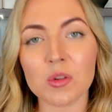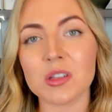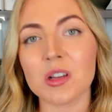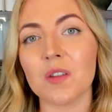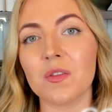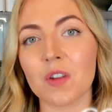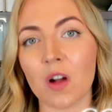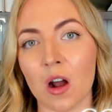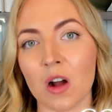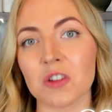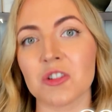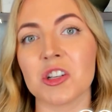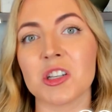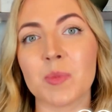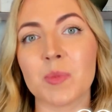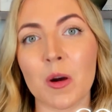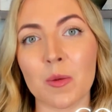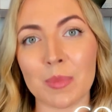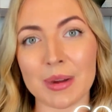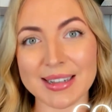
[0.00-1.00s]
self-conscious
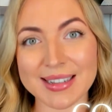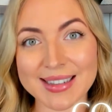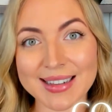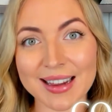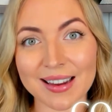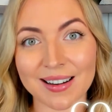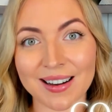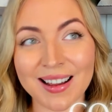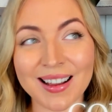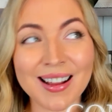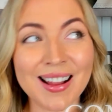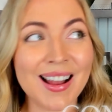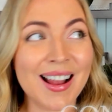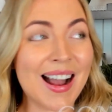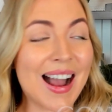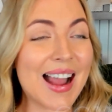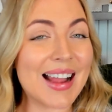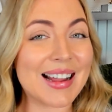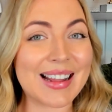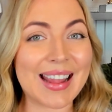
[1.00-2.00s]
about my skin.
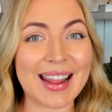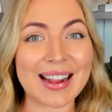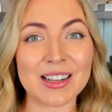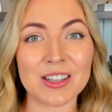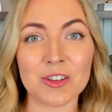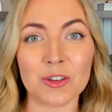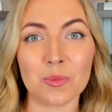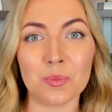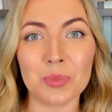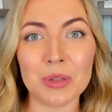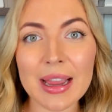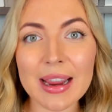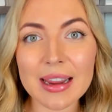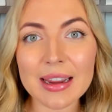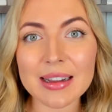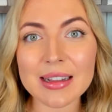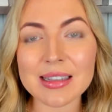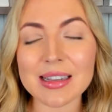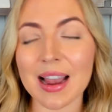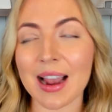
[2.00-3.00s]
I canceled
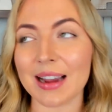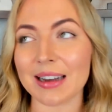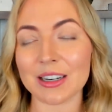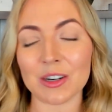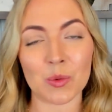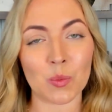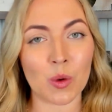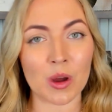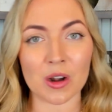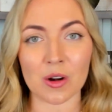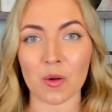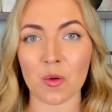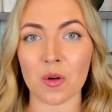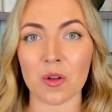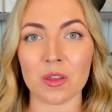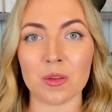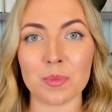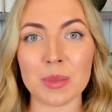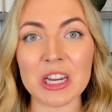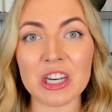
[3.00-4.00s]
plans. I didn't want to go to
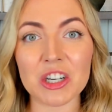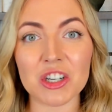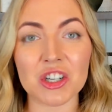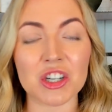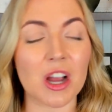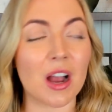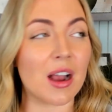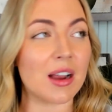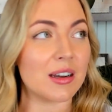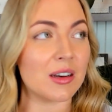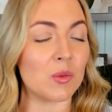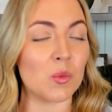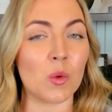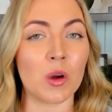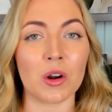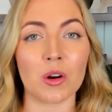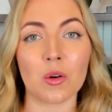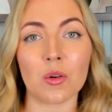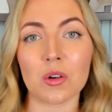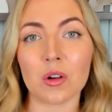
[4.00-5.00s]
the beach. I didn't
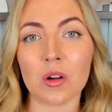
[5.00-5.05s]
want to go to